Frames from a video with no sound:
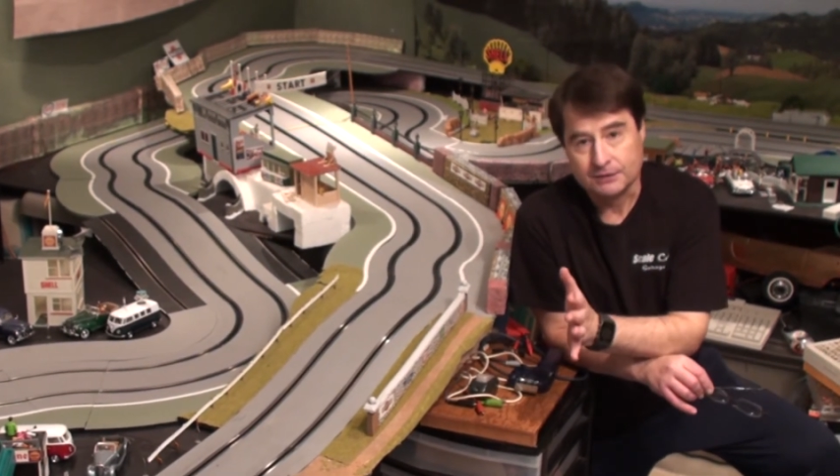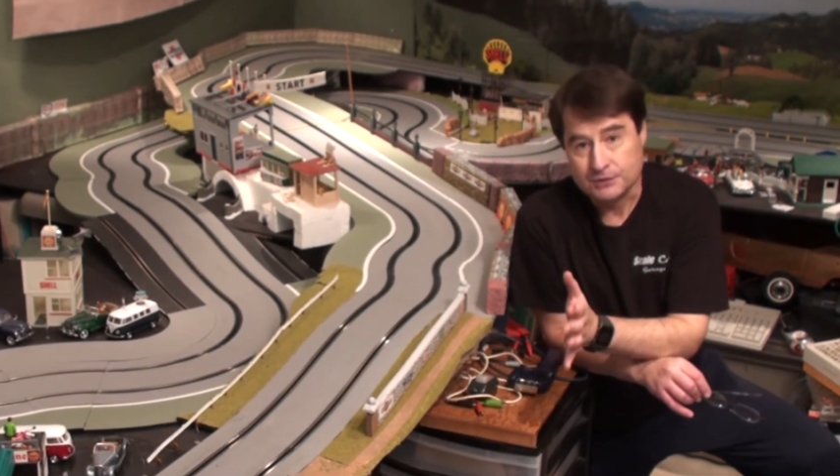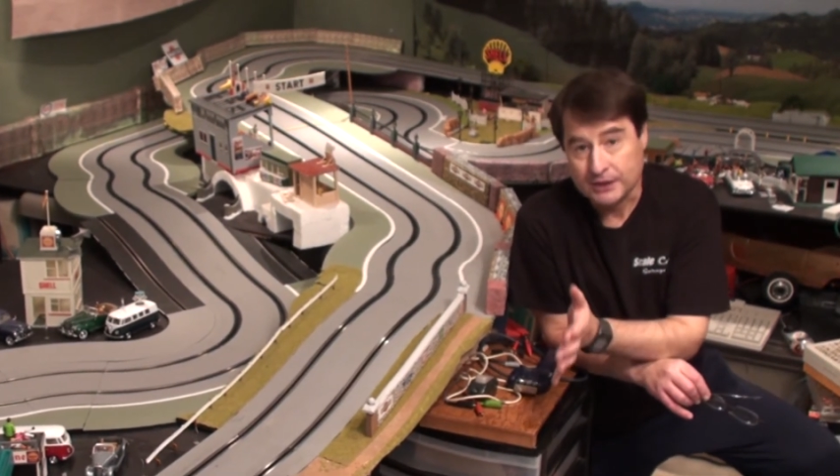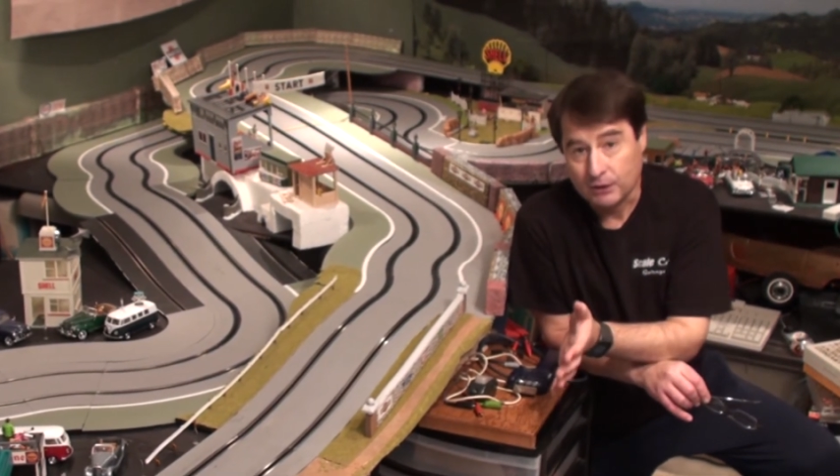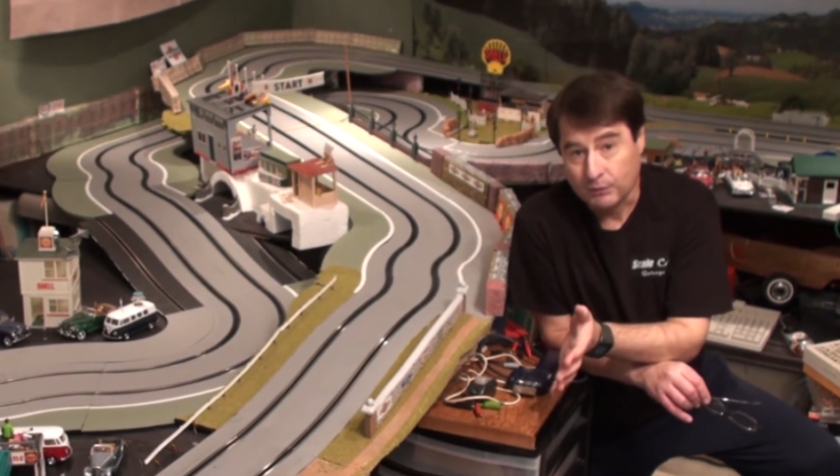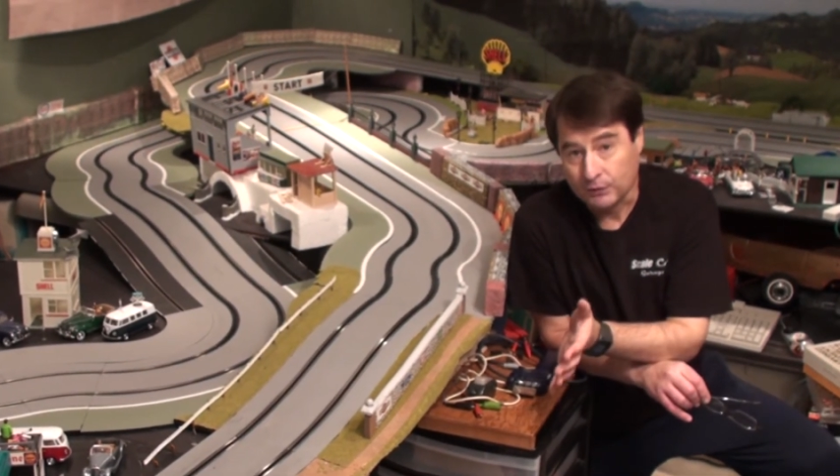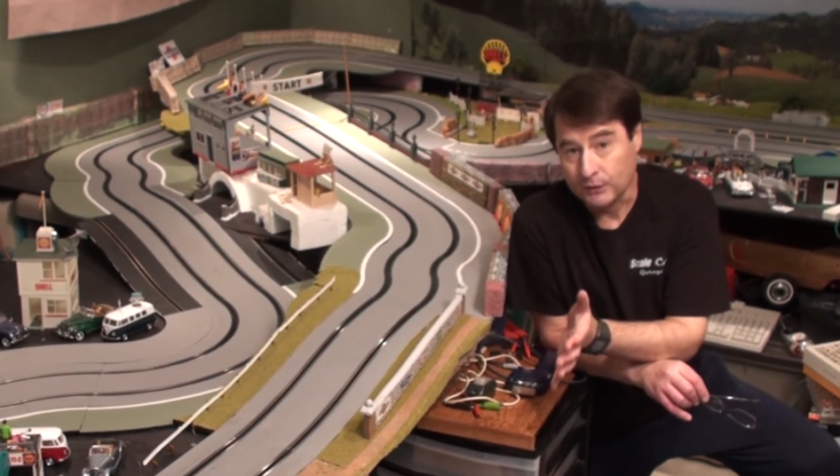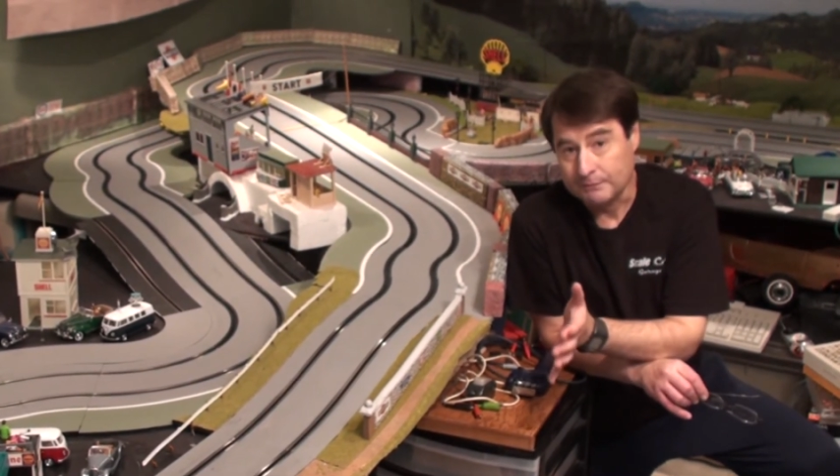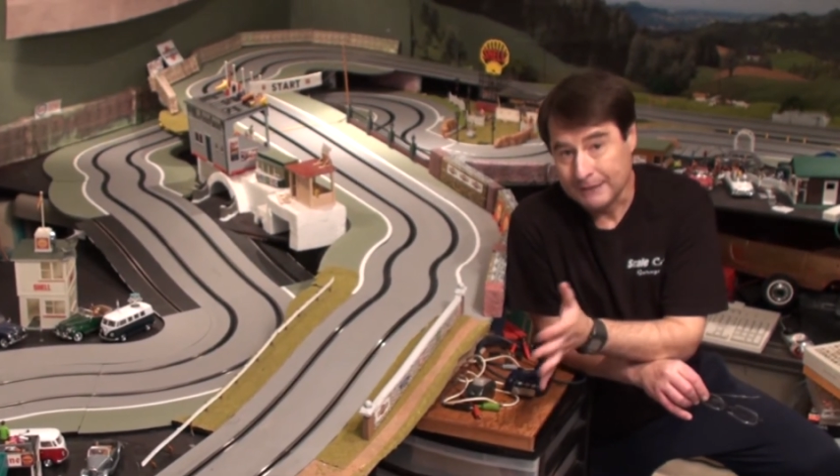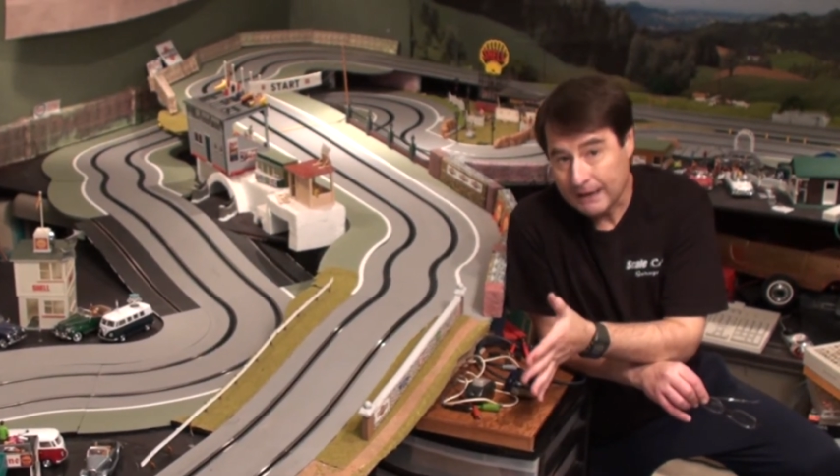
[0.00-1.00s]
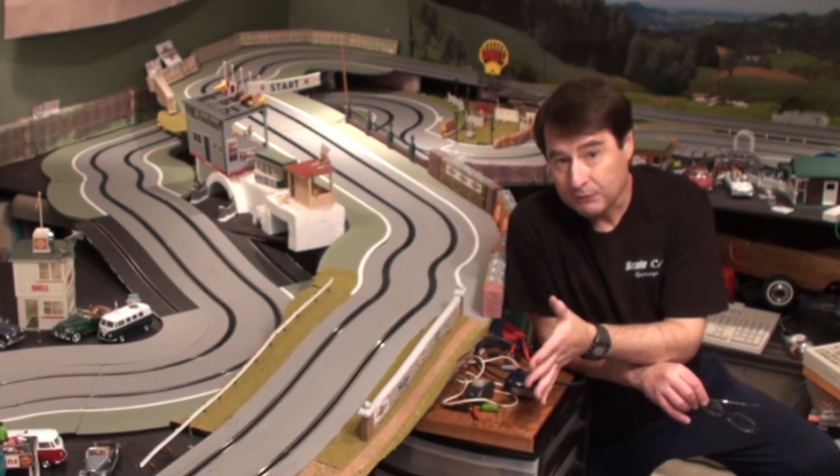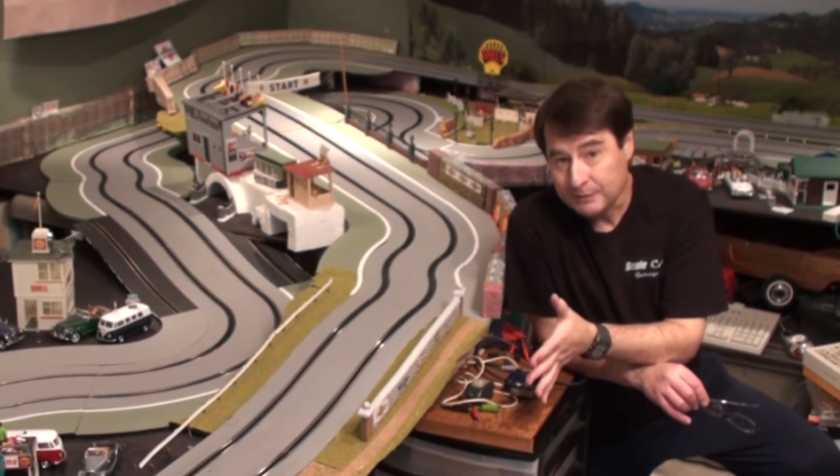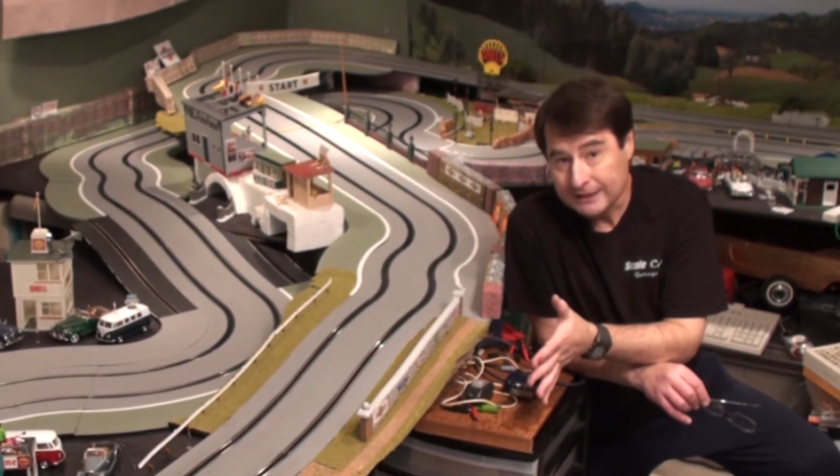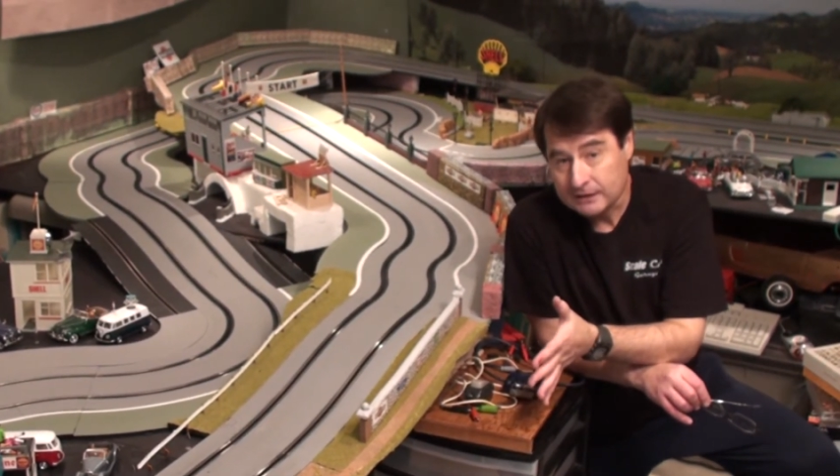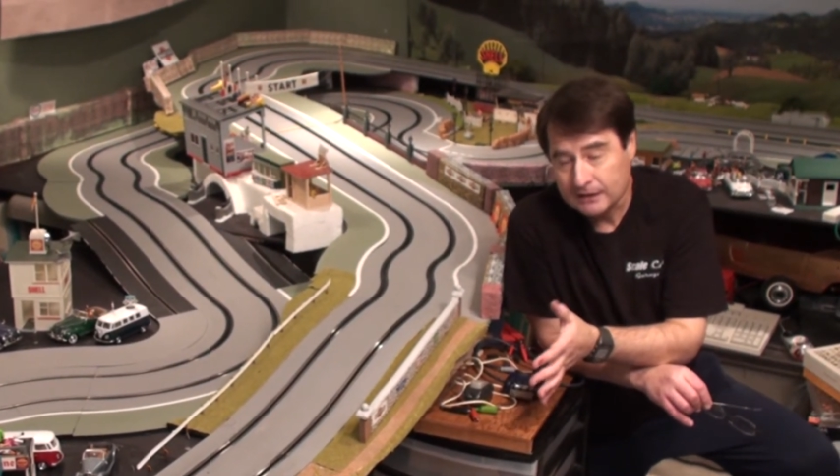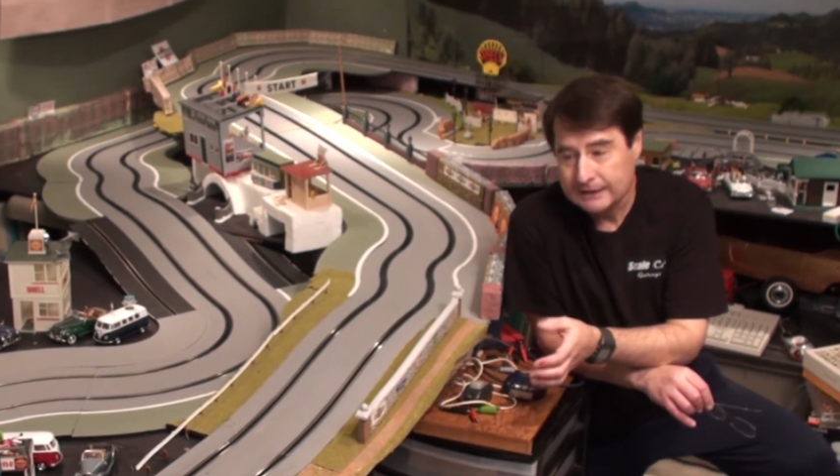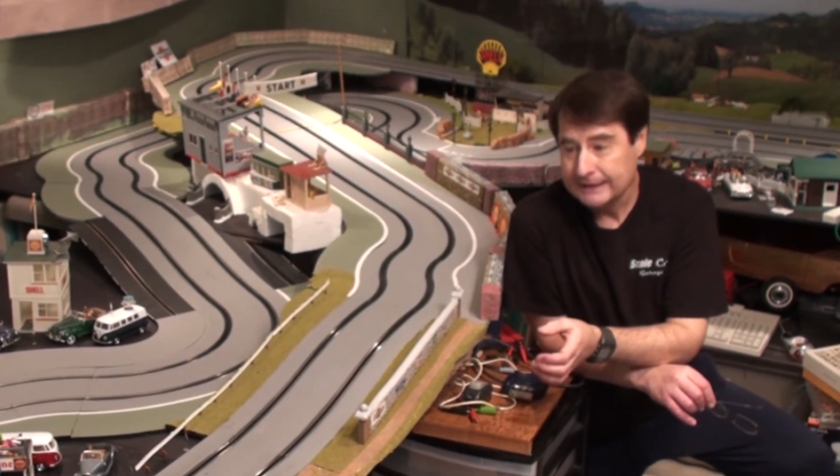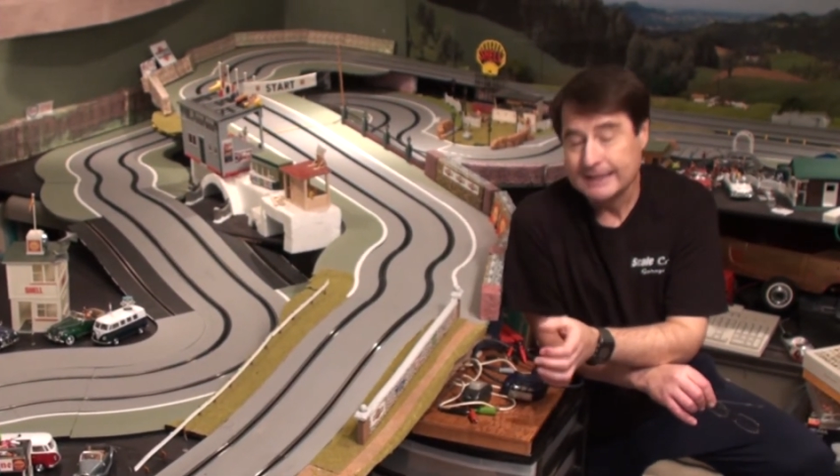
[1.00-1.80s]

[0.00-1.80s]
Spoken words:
Crusader 101 Batmobile.